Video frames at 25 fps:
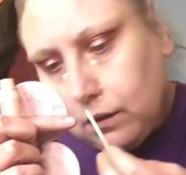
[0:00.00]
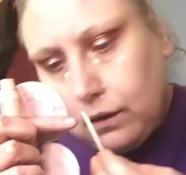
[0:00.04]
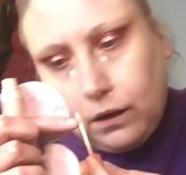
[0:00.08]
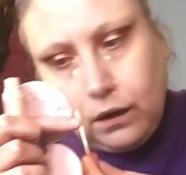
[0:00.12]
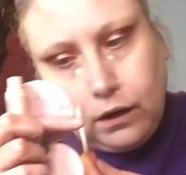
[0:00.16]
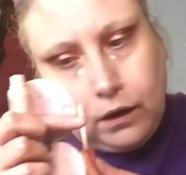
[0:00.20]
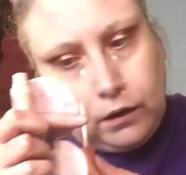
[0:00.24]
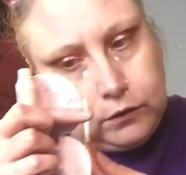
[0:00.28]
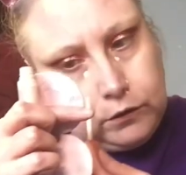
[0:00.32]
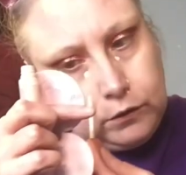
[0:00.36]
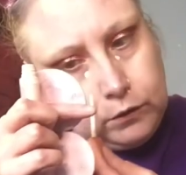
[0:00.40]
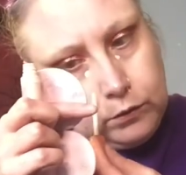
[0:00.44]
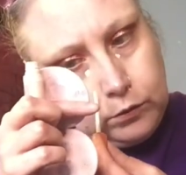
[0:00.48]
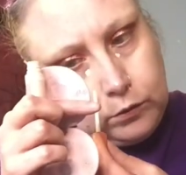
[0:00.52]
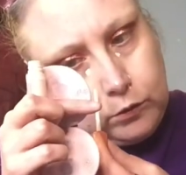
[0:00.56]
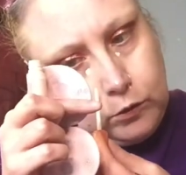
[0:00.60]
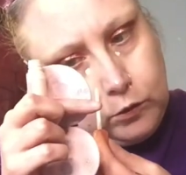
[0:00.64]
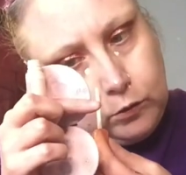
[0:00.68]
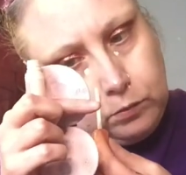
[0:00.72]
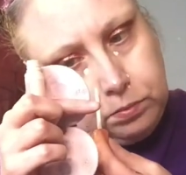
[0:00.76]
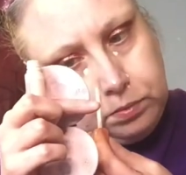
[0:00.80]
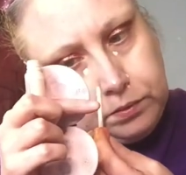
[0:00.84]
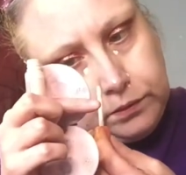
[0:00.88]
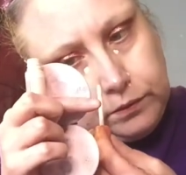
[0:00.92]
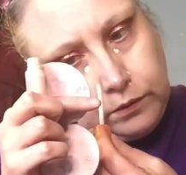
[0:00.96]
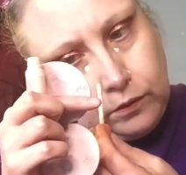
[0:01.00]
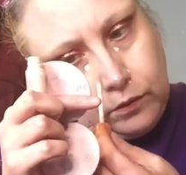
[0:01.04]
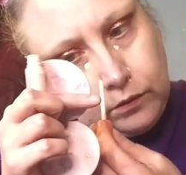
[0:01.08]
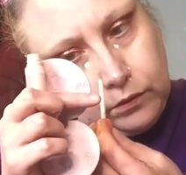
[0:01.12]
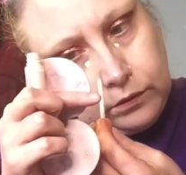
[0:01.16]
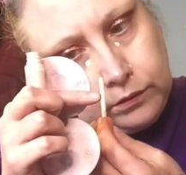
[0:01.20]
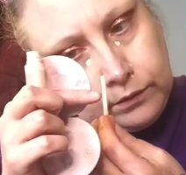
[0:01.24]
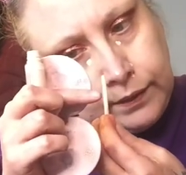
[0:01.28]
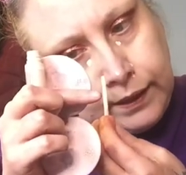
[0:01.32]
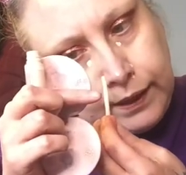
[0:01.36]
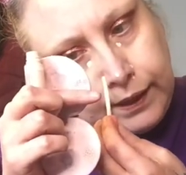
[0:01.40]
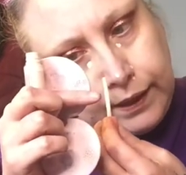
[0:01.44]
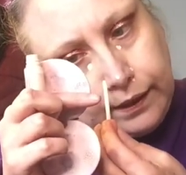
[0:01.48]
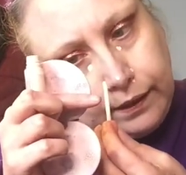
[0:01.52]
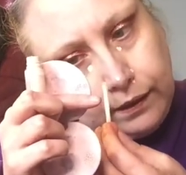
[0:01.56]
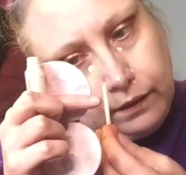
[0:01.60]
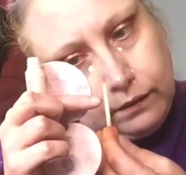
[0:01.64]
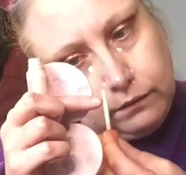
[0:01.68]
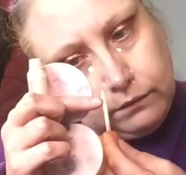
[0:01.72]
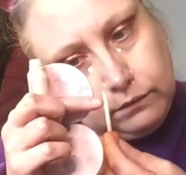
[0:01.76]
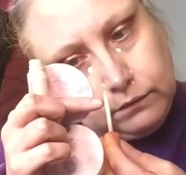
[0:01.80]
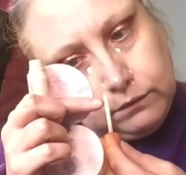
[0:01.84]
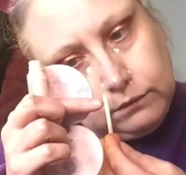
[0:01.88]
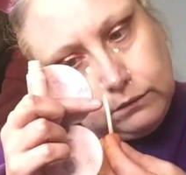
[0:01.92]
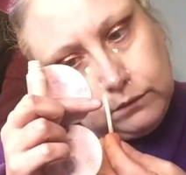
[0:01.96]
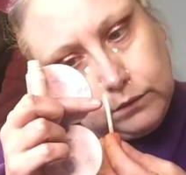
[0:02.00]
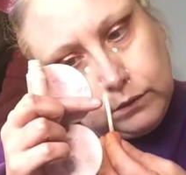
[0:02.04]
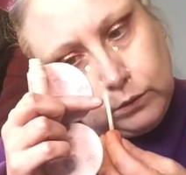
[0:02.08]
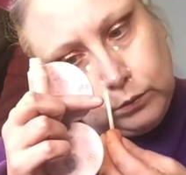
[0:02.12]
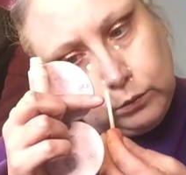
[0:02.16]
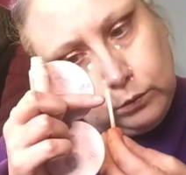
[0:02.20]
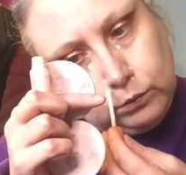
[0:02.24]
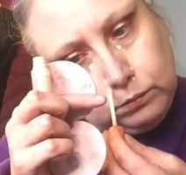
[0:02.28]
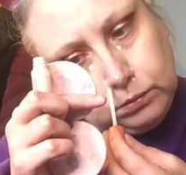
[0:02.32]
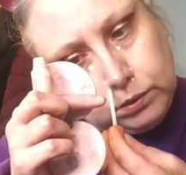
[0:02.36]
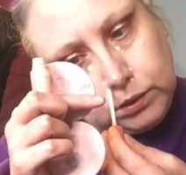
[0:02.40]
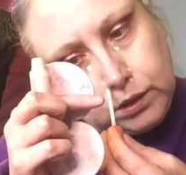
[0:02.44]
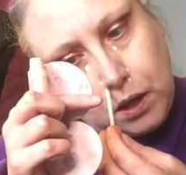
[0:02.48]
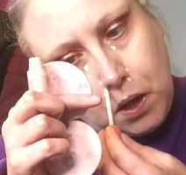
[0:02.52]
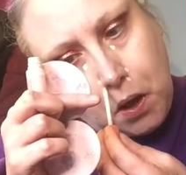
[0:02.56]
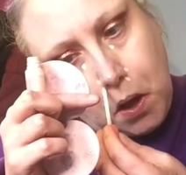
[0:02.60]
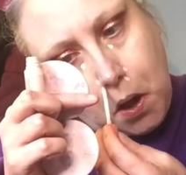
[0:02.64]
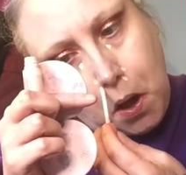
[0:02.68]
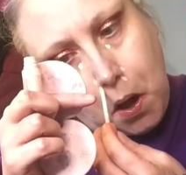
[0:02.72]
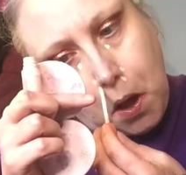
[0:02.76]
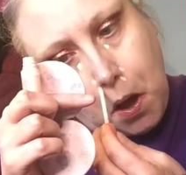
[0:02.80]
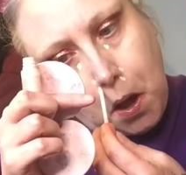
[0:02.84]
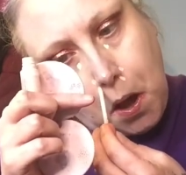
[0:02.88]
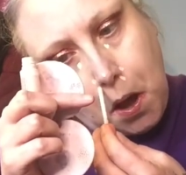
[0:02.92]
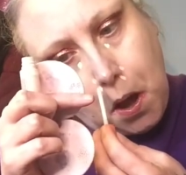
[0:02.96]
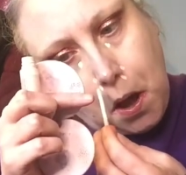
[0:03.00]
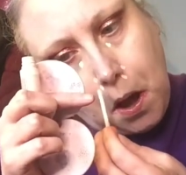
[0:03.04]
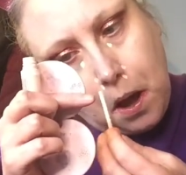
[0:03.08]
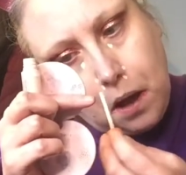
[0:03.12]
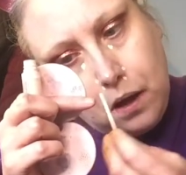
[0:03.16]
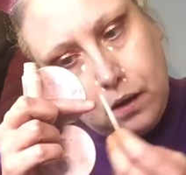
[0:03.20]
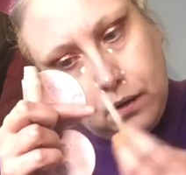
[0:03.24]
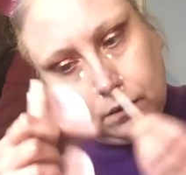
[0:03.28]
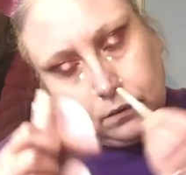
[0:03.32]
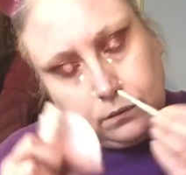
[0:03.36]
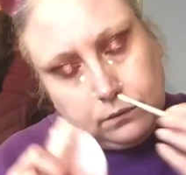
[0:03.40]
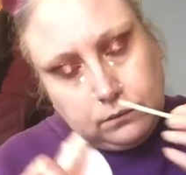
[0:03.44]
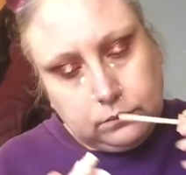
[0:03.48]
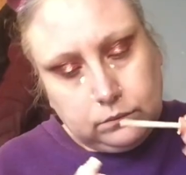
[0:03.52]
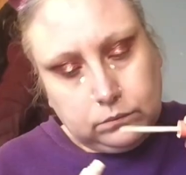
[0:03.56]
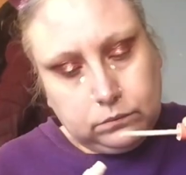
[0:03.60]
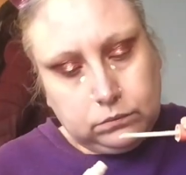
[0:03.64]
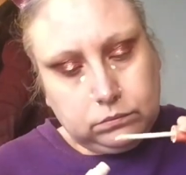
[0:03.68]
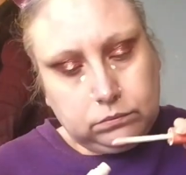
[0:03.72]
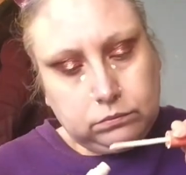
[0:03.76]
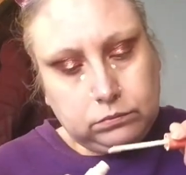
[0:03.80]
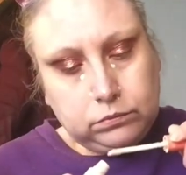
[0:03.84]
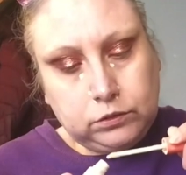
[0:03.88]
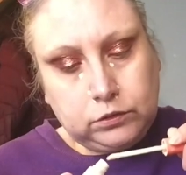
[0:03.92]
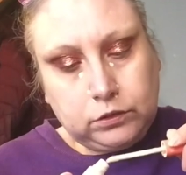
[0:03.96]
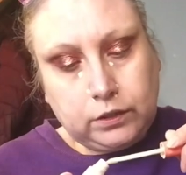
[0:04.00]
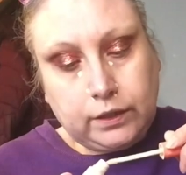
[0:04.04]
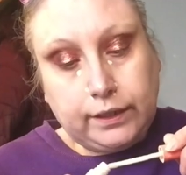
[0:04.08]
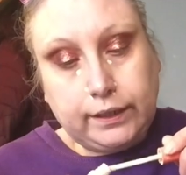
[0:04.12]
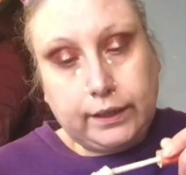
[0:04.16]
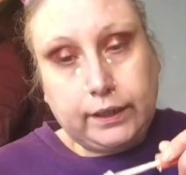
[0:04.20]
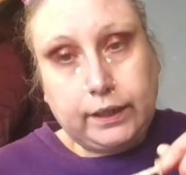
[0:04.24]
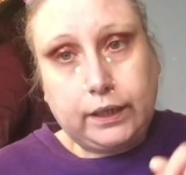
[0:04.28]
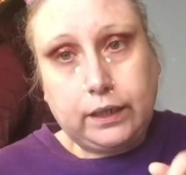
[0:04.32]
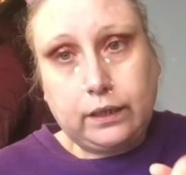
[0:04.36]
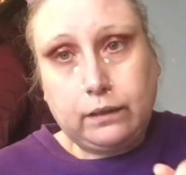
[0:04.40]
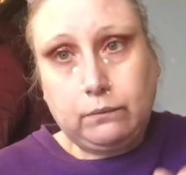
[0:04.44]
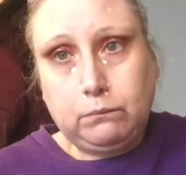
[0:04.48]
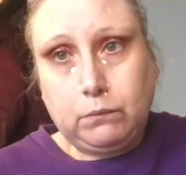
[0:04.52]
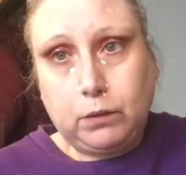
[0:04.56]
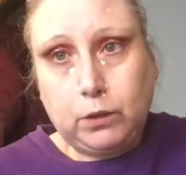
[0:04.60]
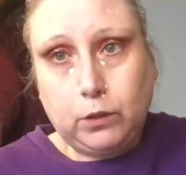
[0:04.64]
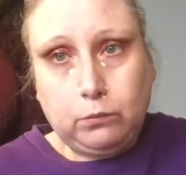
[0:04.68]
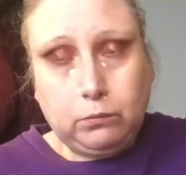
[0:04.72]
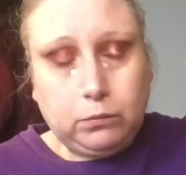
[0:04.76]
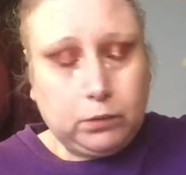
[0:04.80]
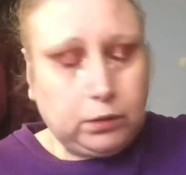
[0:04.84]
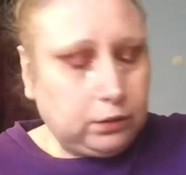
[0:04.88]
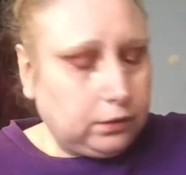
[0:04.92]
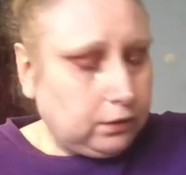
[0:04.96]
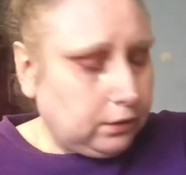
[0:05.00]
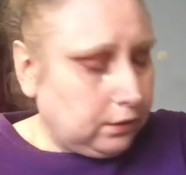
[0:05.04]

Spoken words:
I'll do a couple of dots there. Oops. Shaky hand moment.